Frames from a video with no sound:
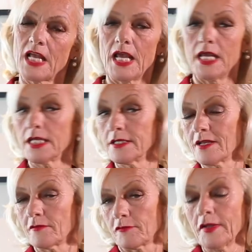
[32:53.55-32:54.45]
And
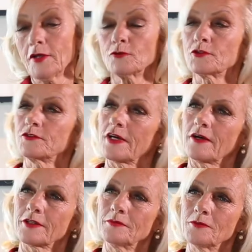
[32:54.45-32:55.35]
they fail to tell
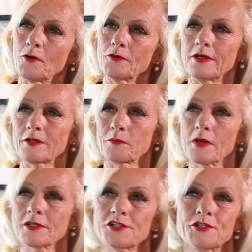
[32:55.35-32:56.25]
them all the other
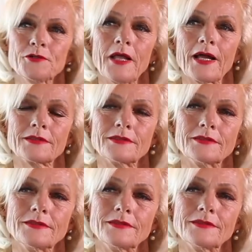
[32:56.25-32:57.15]
parts to that.
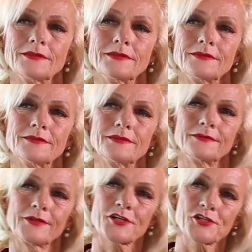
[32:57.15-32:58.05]

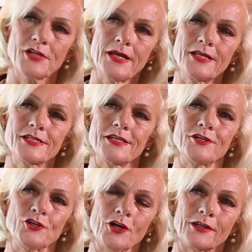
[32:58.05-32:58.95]
Their sign is in the
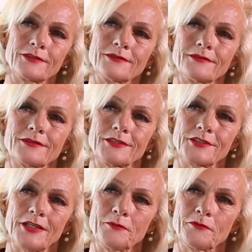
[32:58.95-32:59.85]
yard. I've
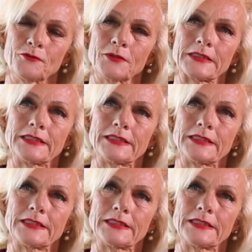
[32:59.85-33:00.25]
said it before.